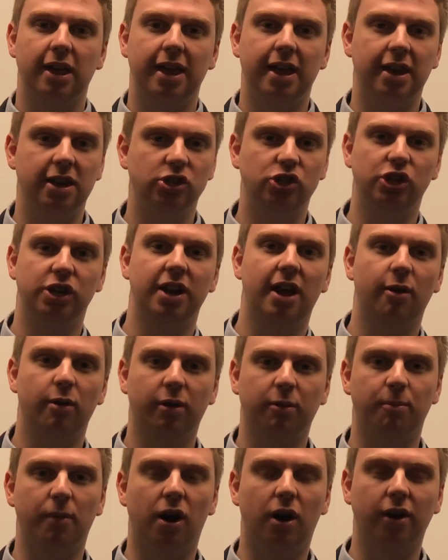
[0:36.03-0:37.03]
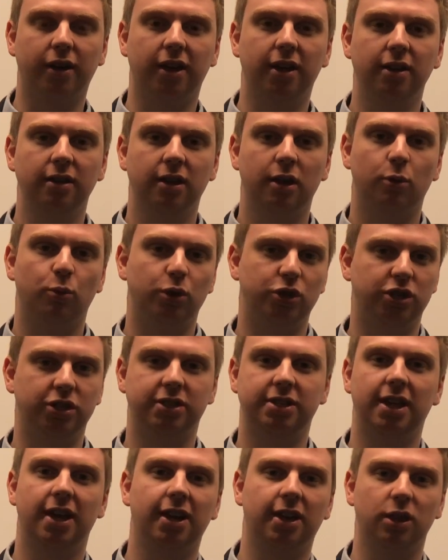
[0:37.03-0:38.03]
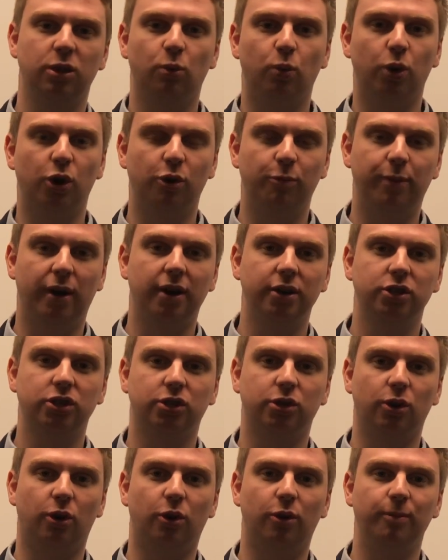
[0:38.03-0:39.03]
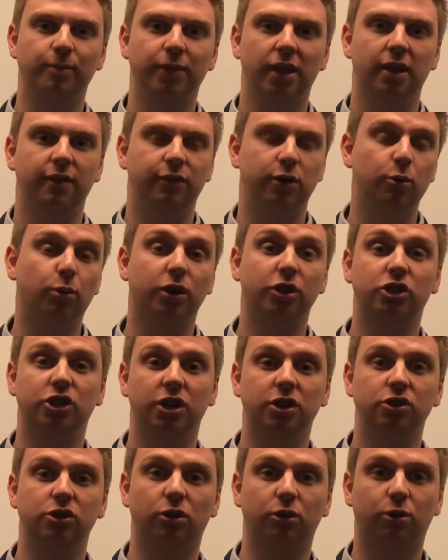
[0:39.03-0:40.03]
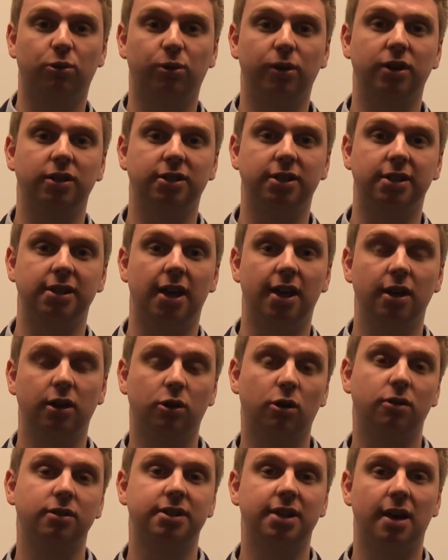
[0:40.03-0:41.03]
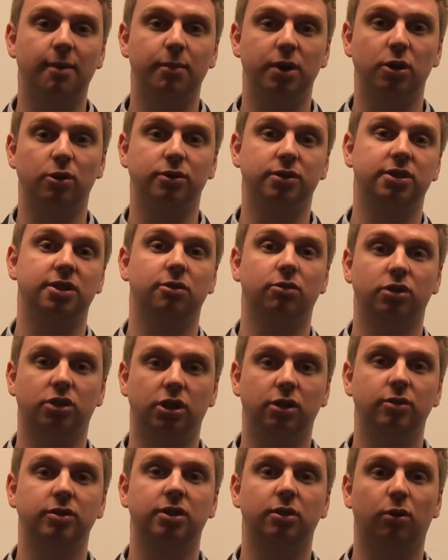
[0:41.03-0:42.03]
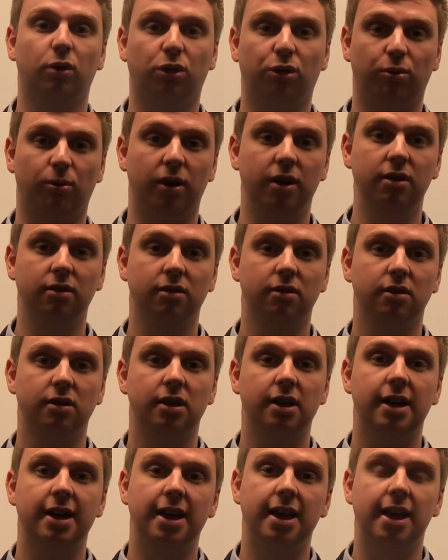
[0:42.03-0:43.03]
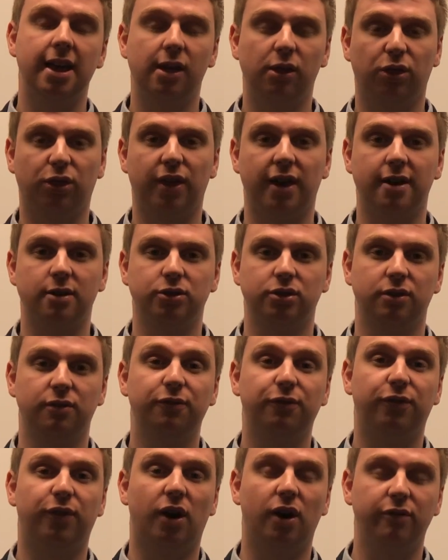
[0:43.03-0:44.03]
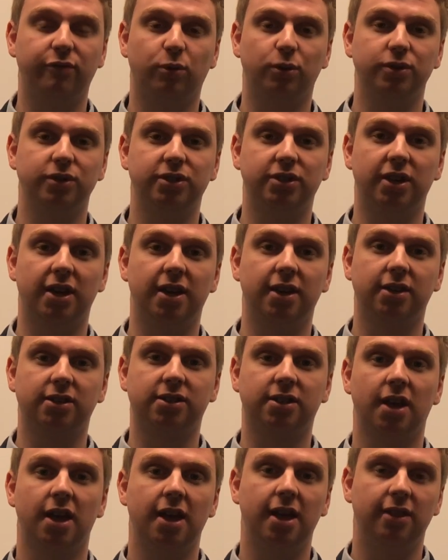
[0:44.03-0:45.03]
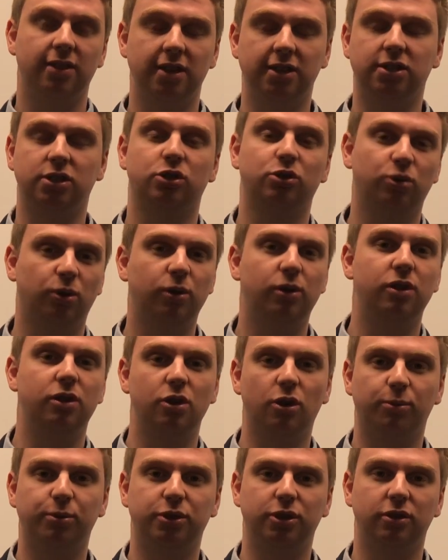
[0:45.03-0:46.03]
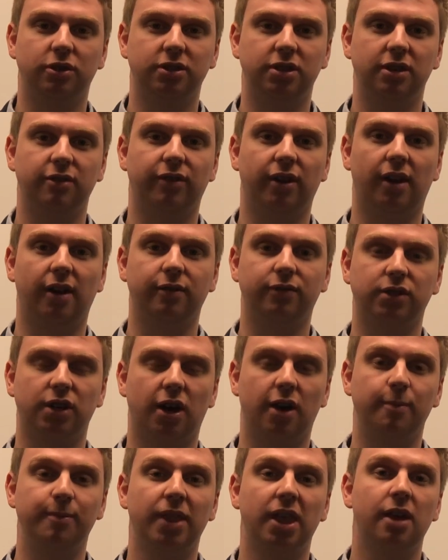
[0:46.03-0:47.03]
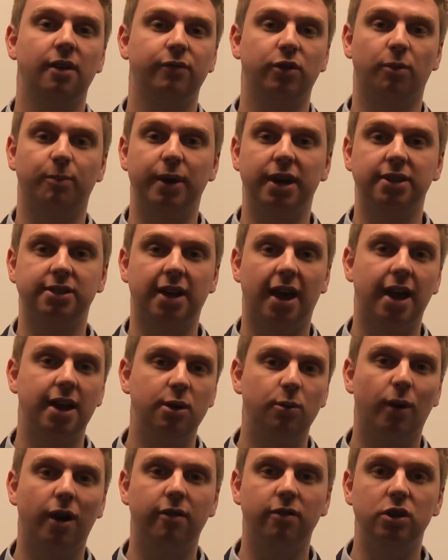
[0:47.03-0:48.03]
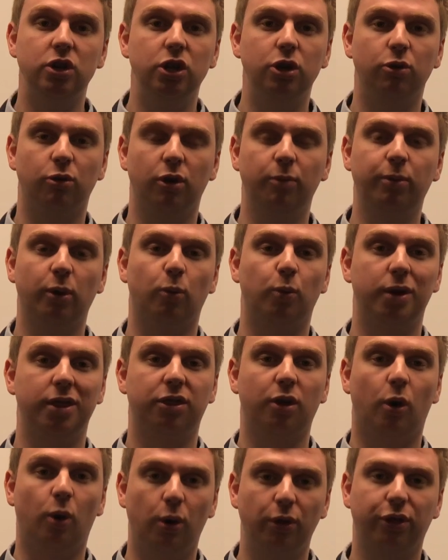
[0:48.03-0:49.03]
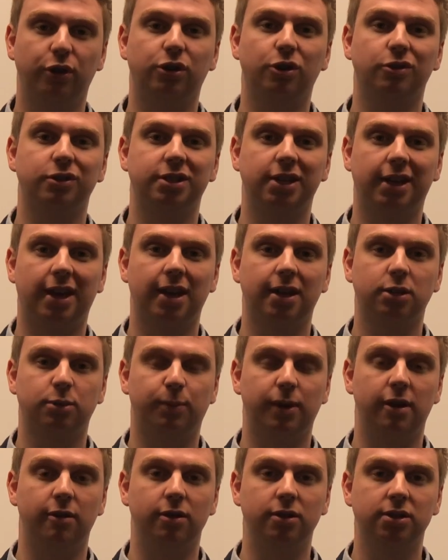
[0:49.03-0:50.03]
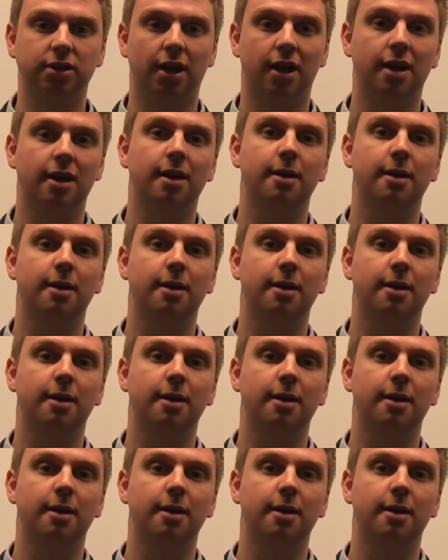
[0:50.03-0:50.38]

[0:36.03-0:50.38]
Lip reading: in a generic market, which is taking the world by storm. If you want to change your career today, contact me on 0203-8516. This is truly the opportunity of a lifetime. If you're based anywhere in Europe with orthodontic experience,